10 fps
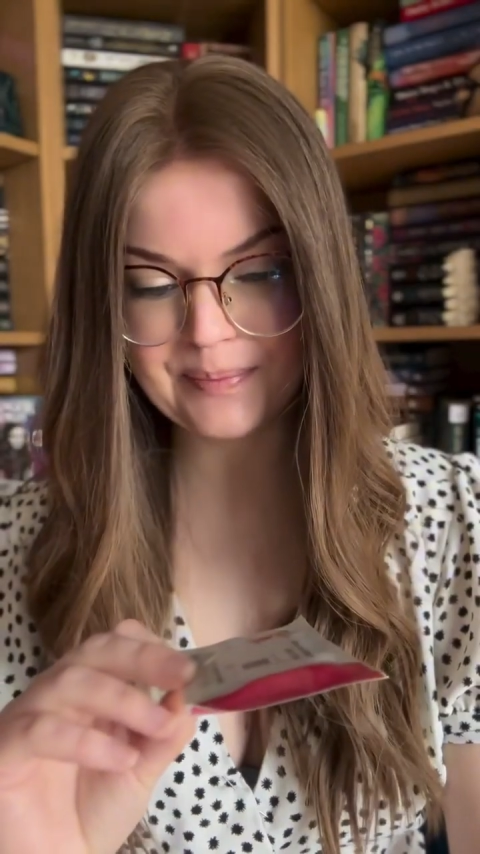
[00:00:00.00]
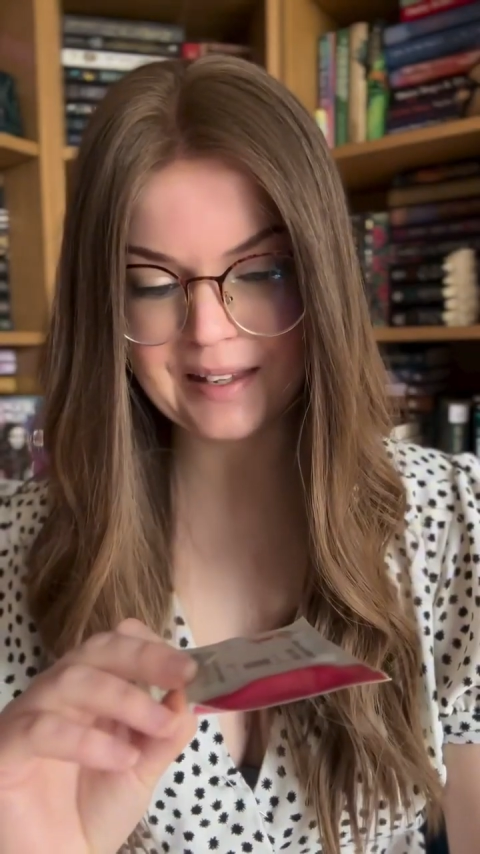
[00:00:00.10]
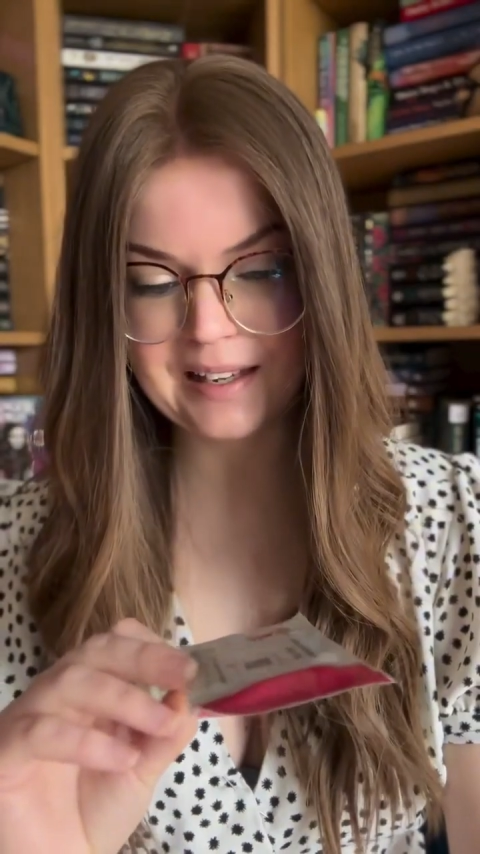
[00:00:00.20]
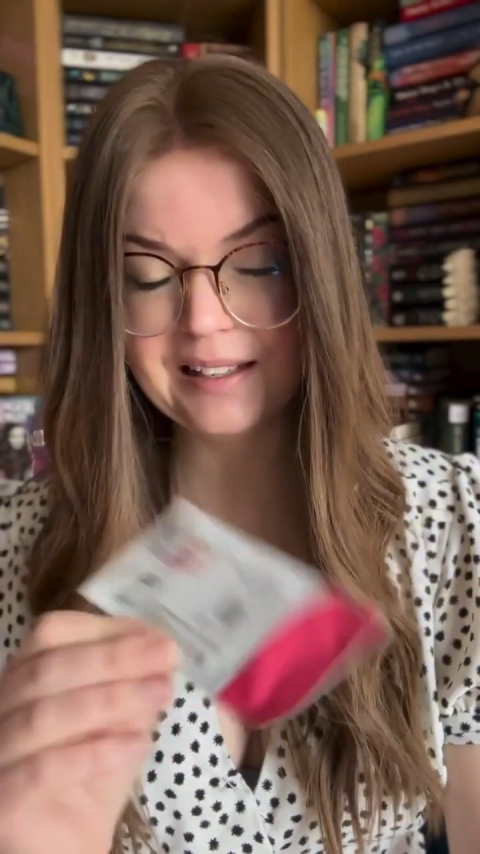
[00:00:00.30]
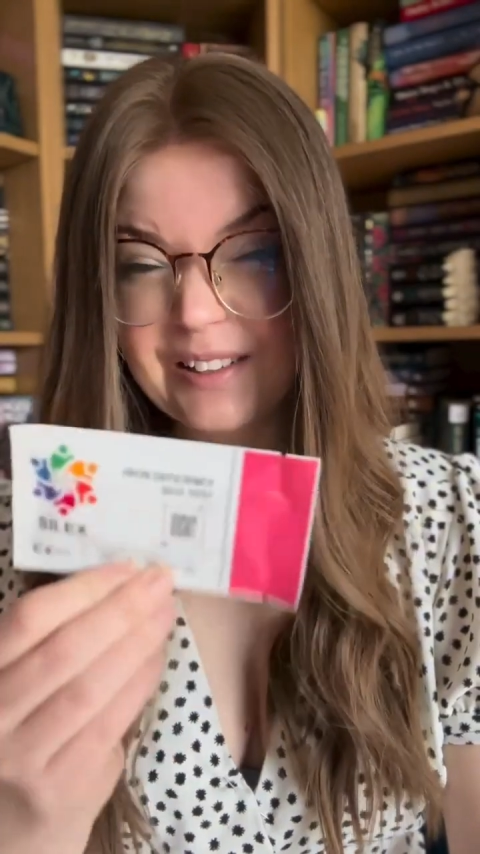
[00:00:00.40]

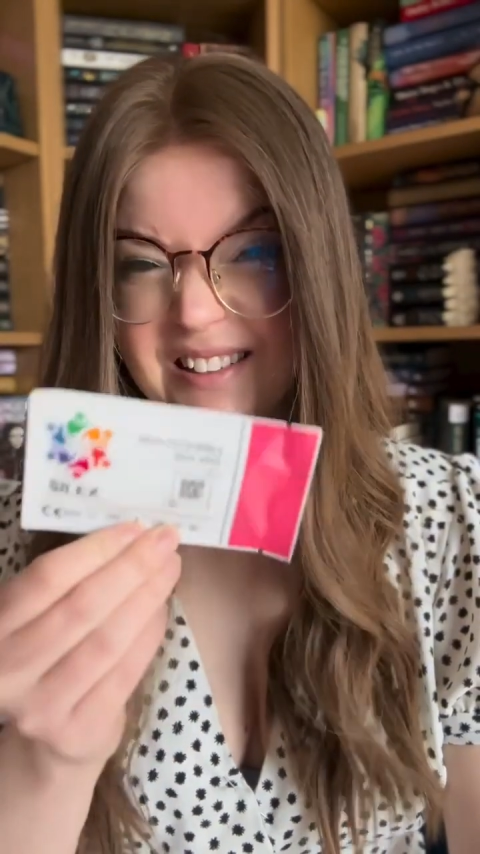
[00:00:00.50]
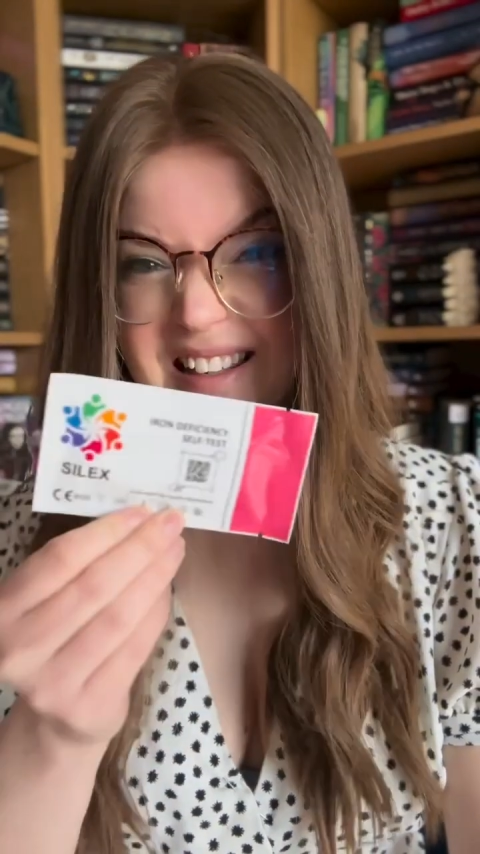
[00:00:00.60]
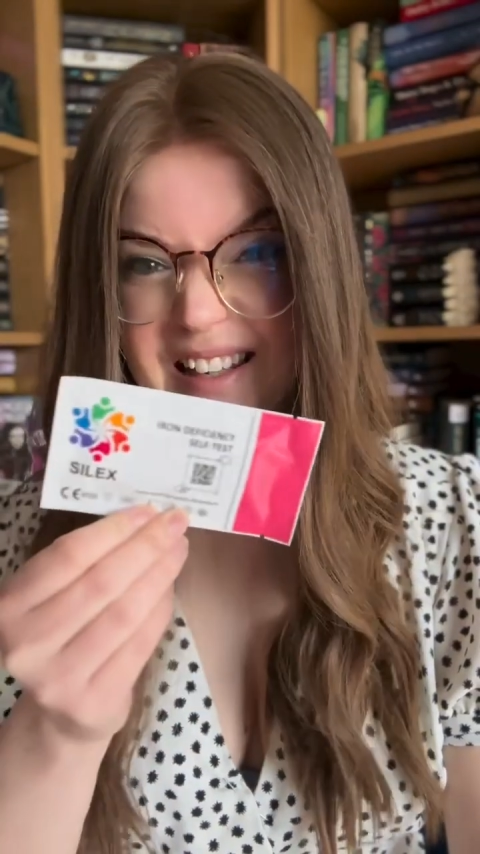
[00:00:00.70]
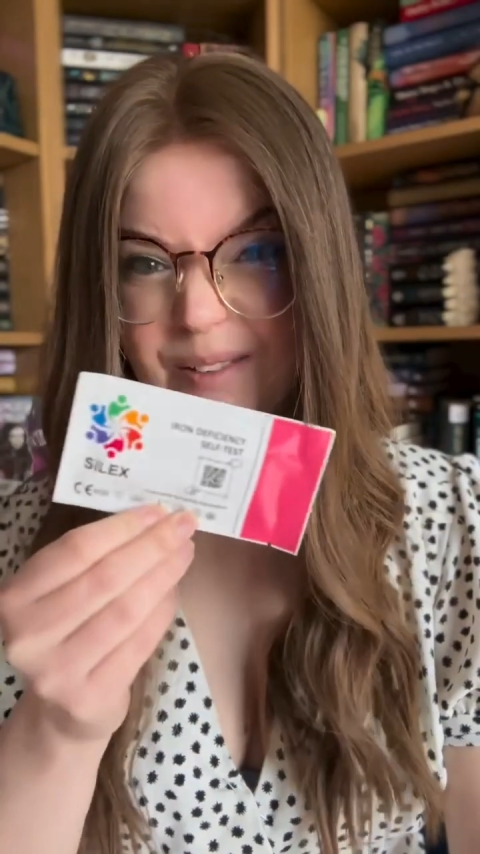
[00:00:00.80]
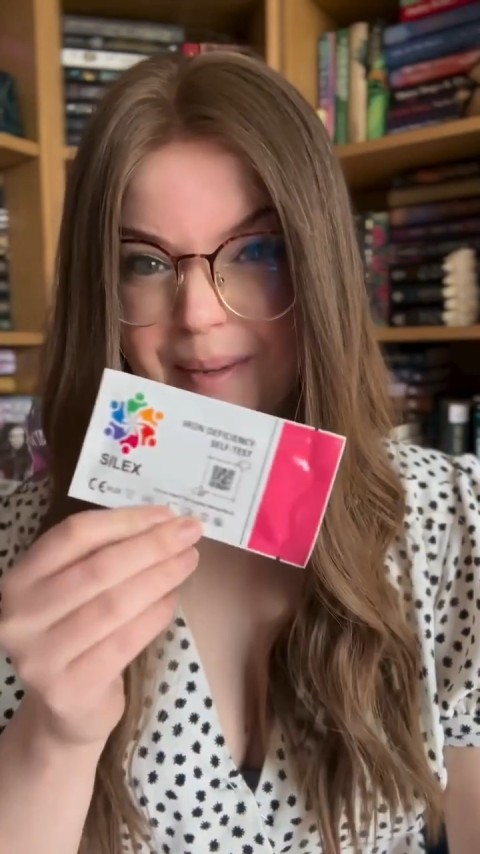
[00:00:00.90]
looks a
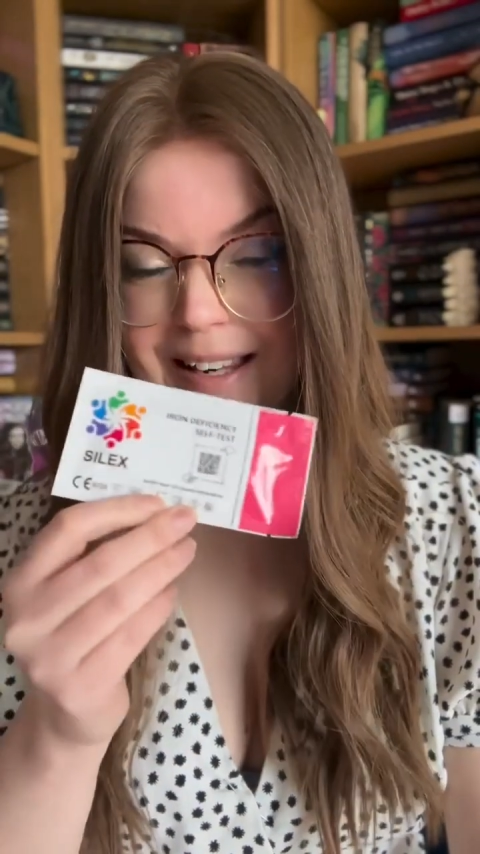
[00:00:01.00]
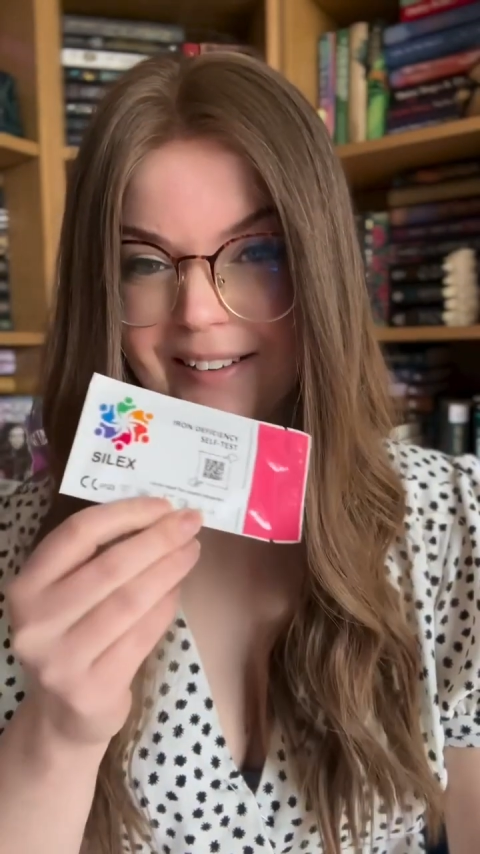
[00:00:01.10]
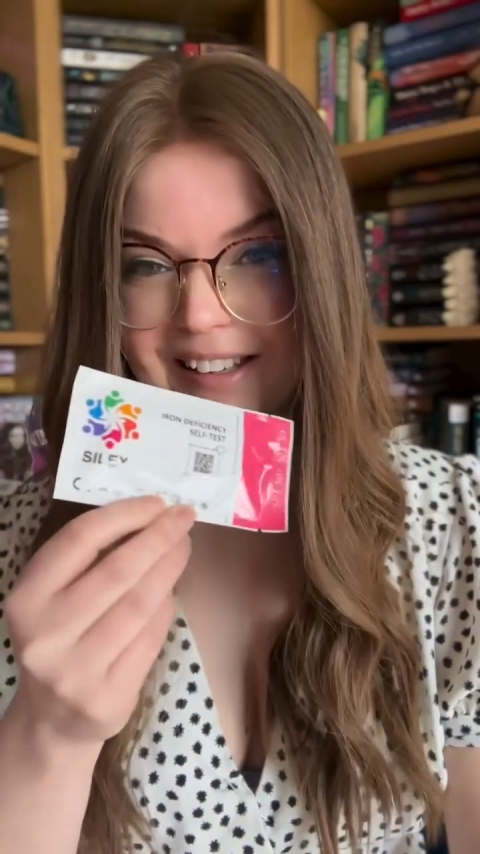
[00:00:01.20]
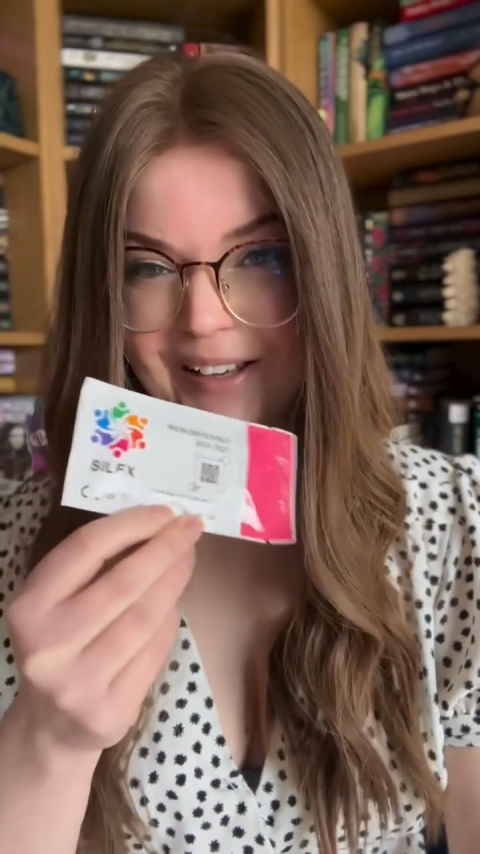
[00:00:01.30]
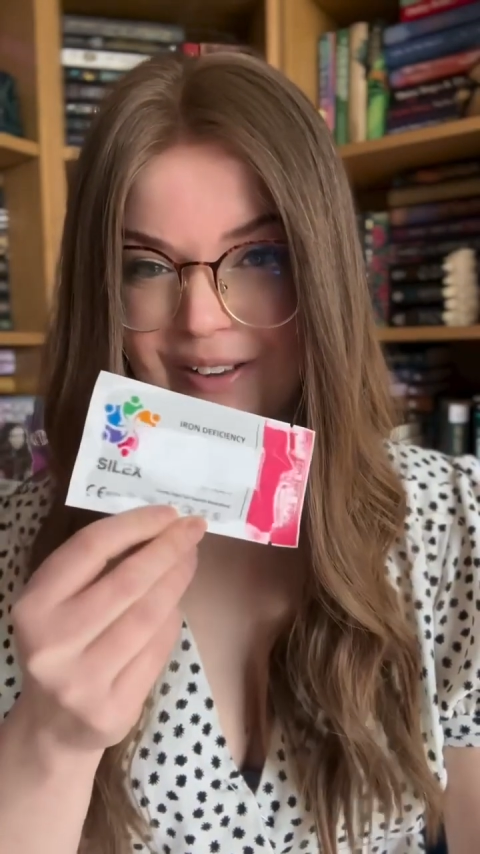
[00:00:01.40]
little bit like a